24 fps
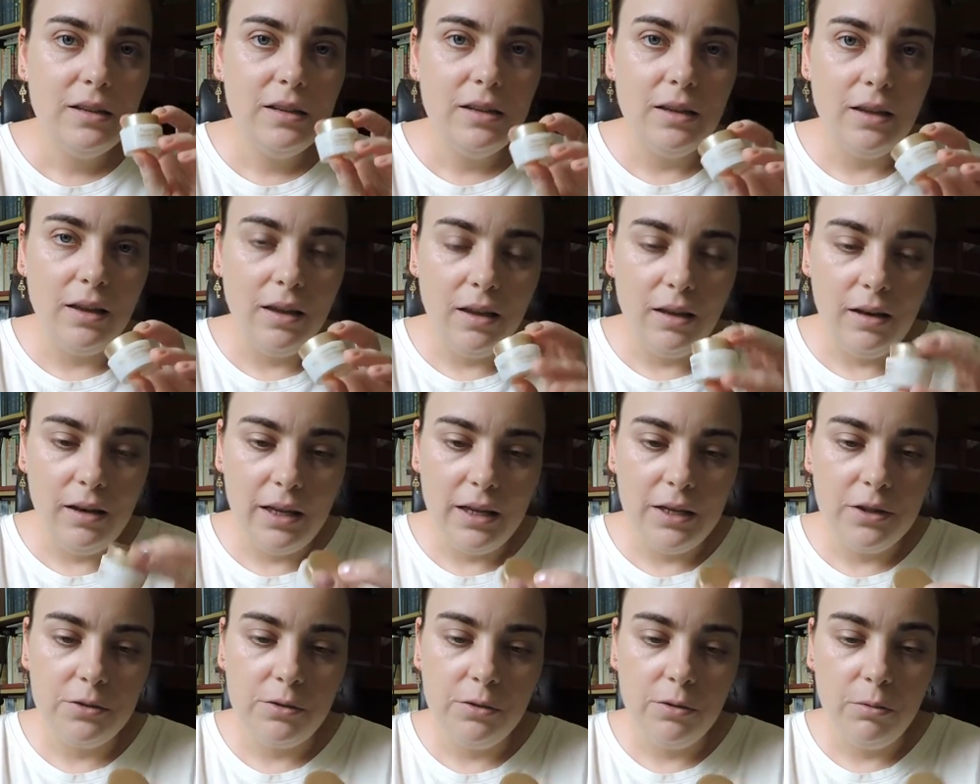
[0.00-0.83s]

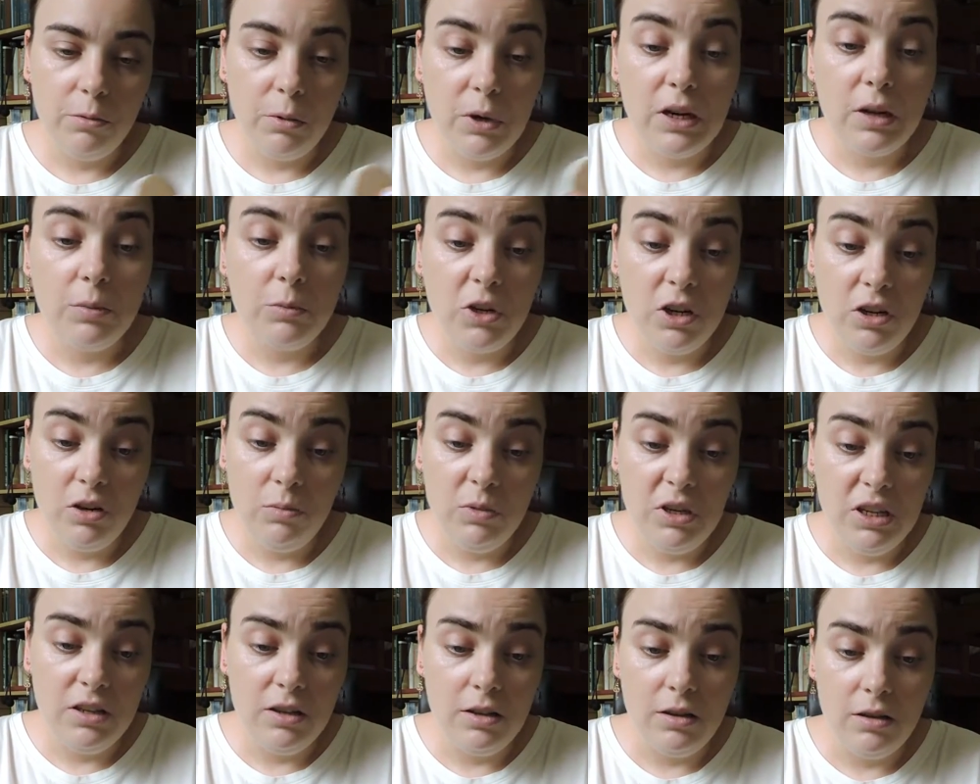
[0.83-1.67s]
later when I'm gonna
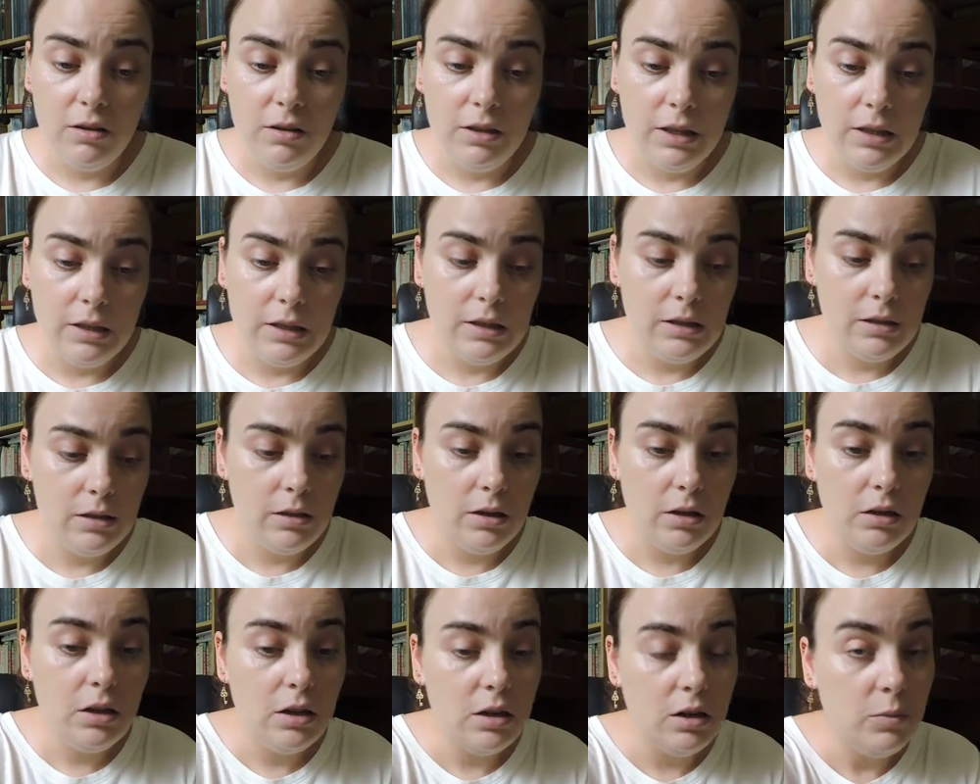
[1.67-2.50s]
be done. And it's
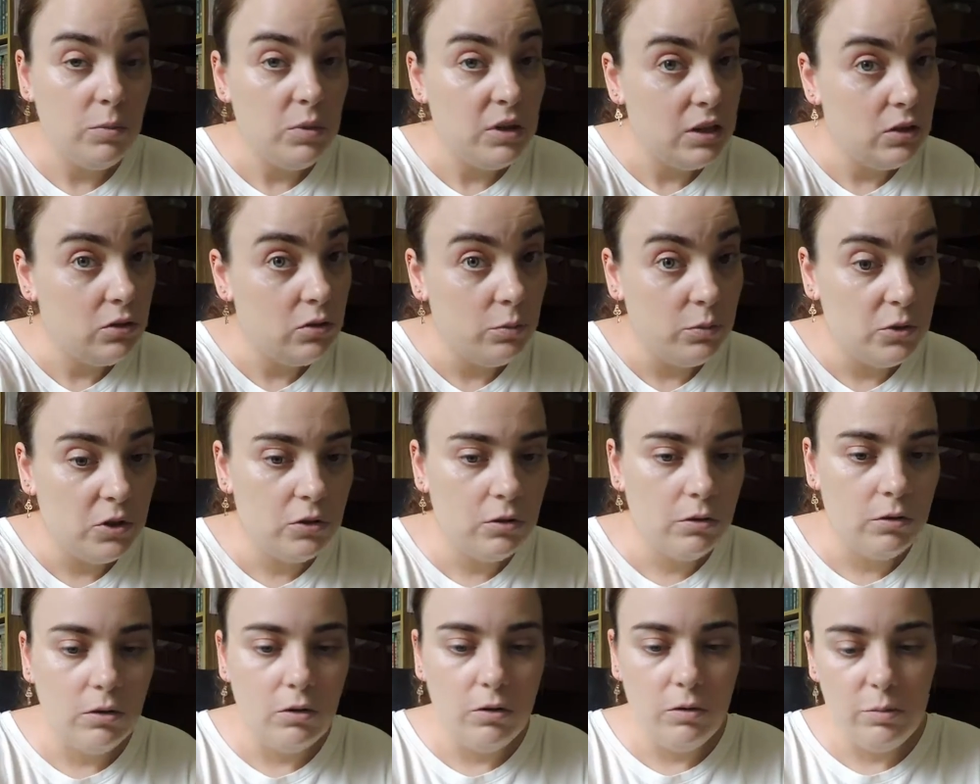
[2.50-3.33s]
not gonna be
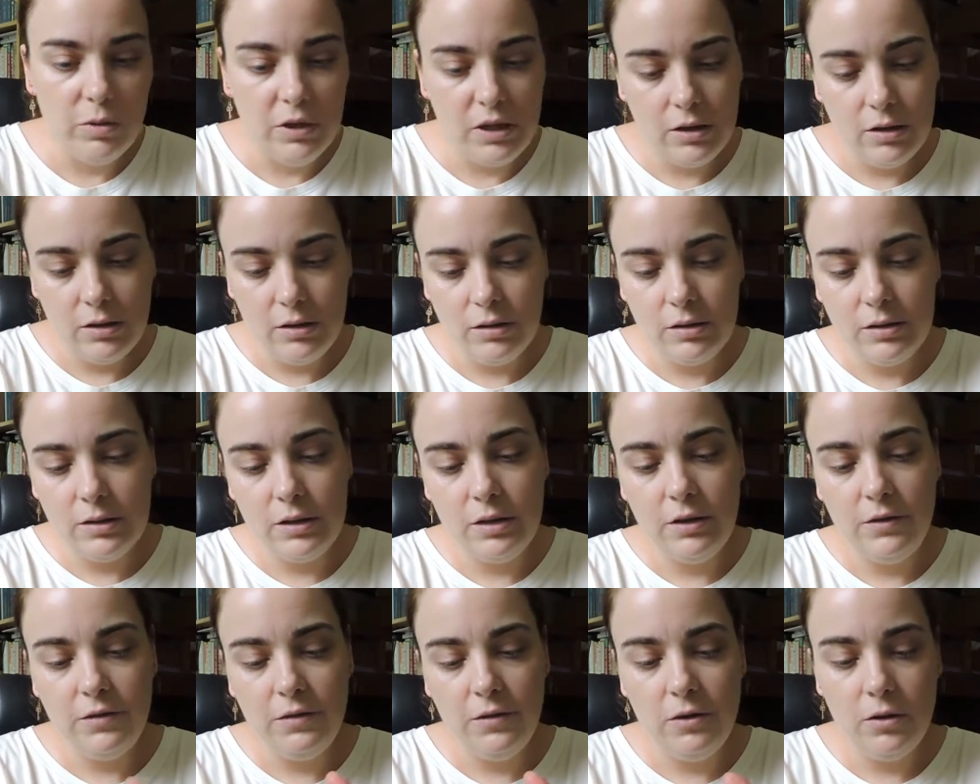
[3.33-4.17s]
tomorrow, because
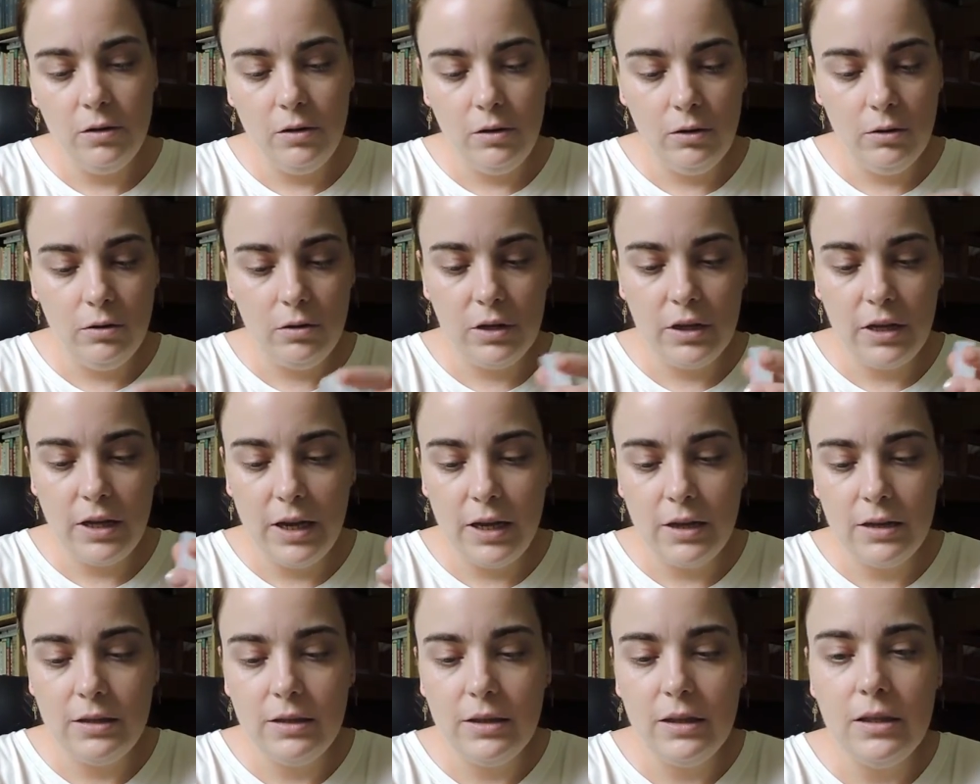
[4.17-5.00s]
if you look
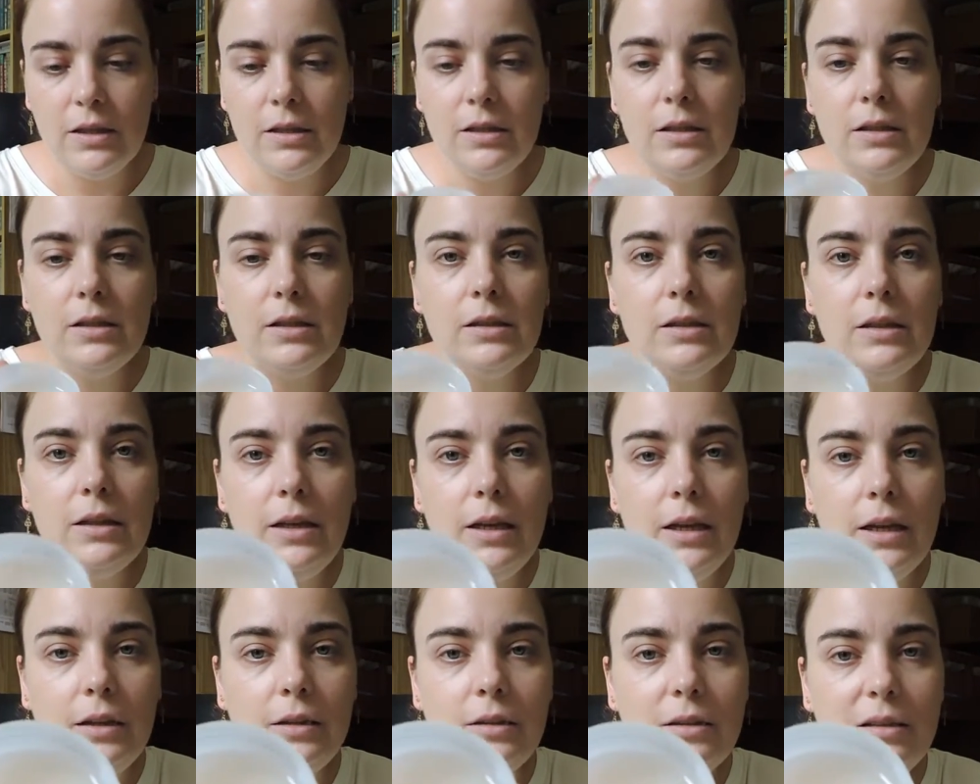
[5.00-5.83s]
at this,
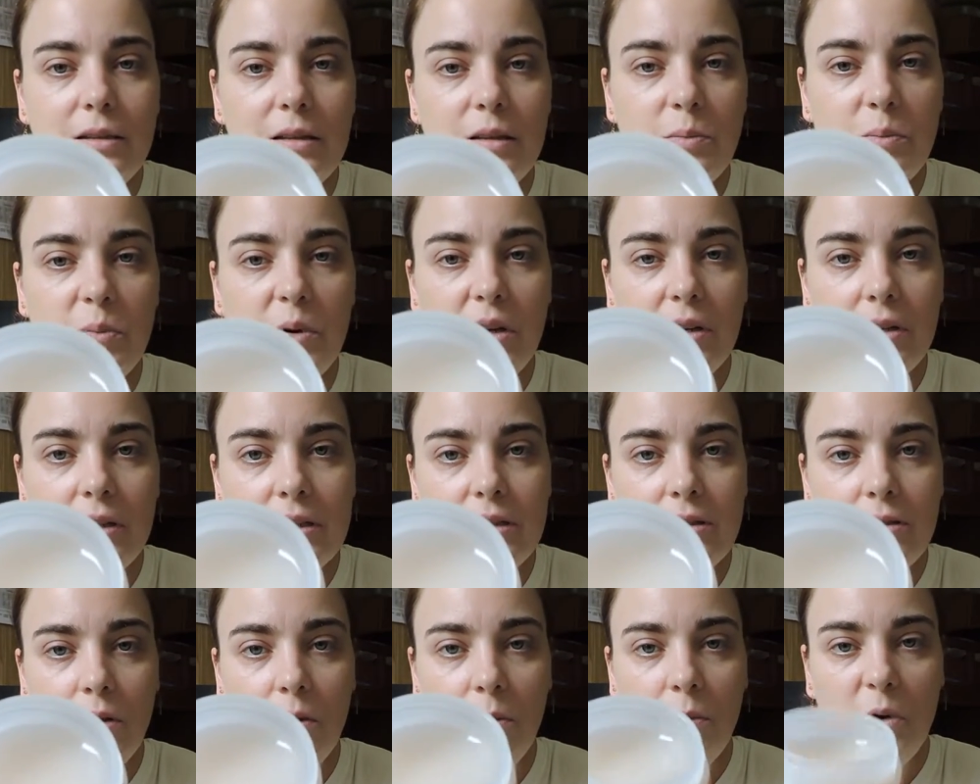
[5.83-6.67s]
like, the pot
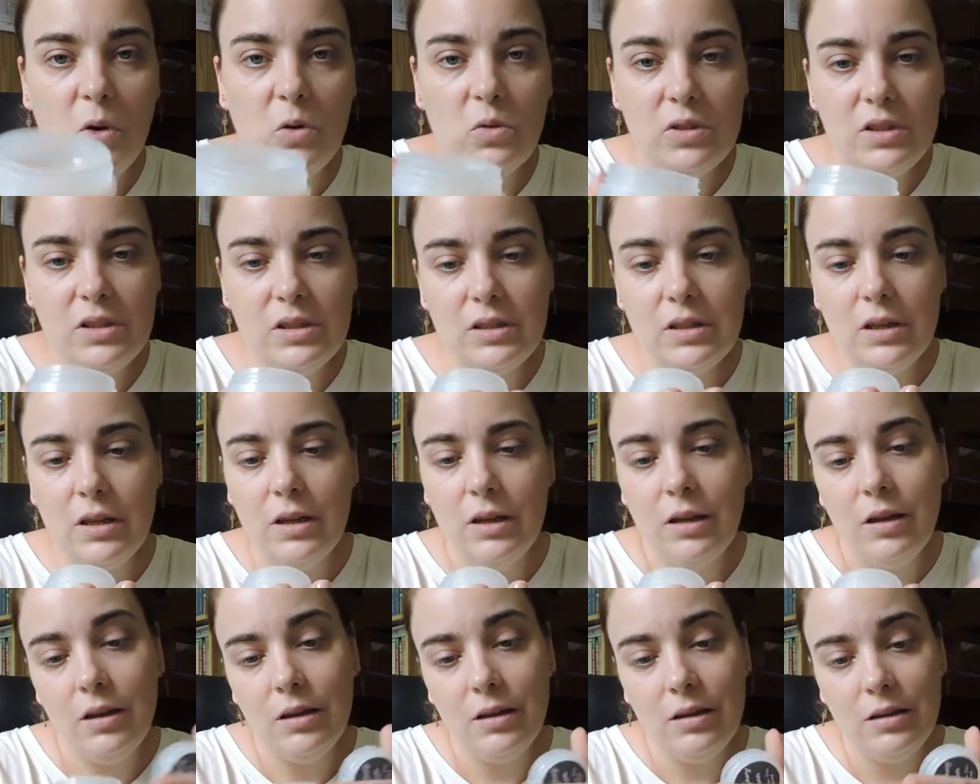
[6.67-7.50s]
is almost
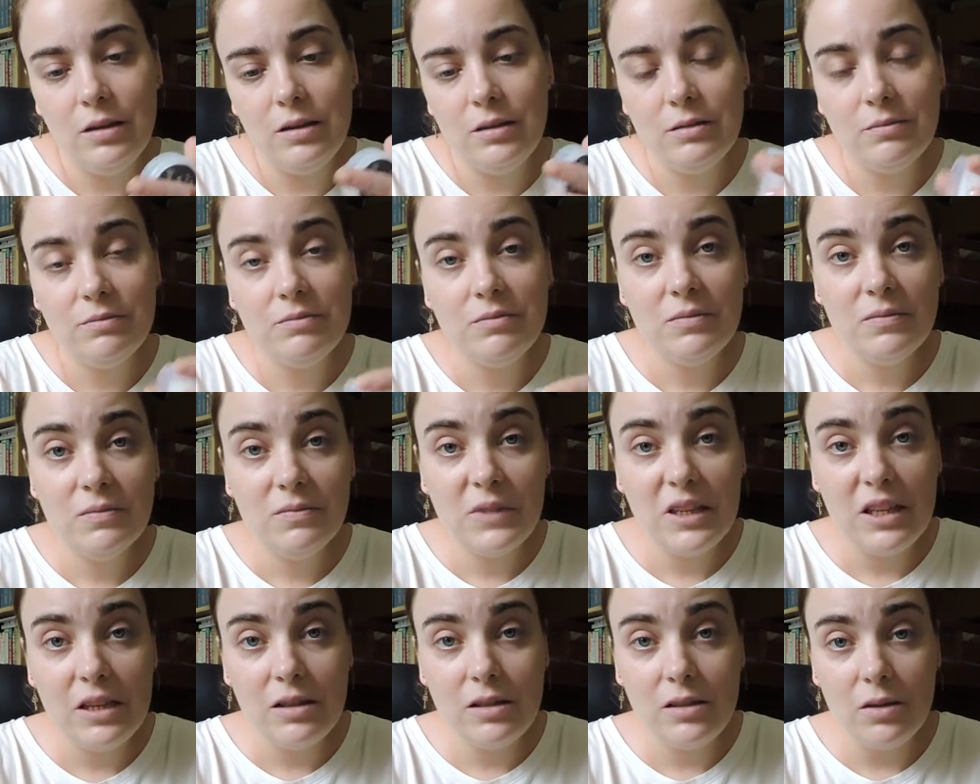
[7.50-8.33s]

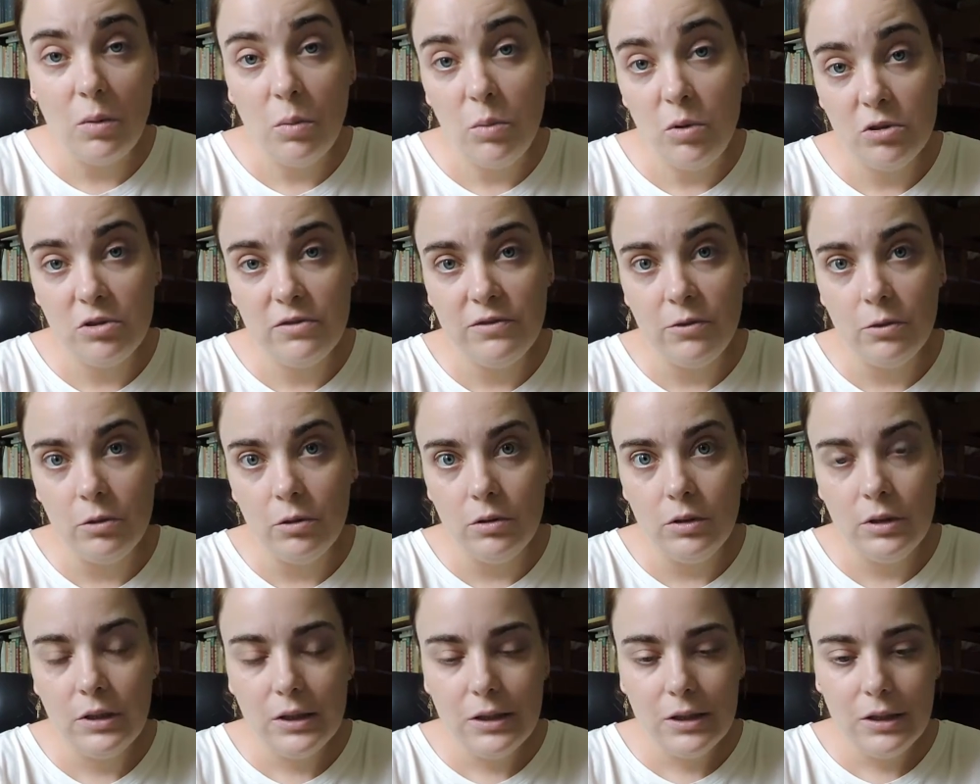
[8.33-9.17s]
it's almost
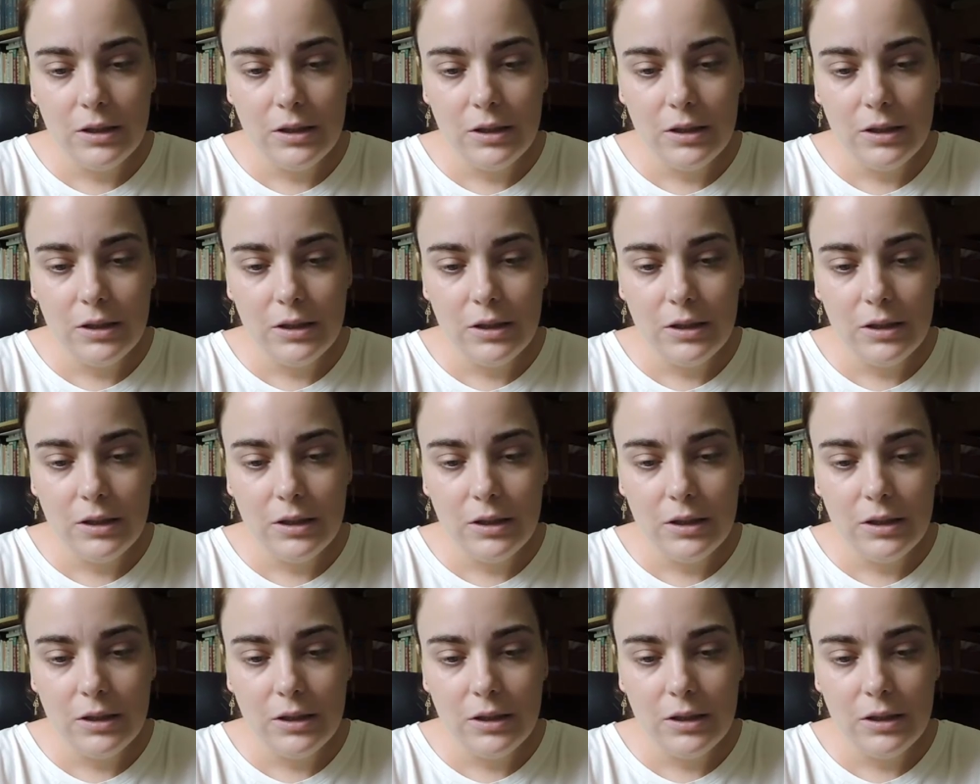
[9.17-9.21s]
full.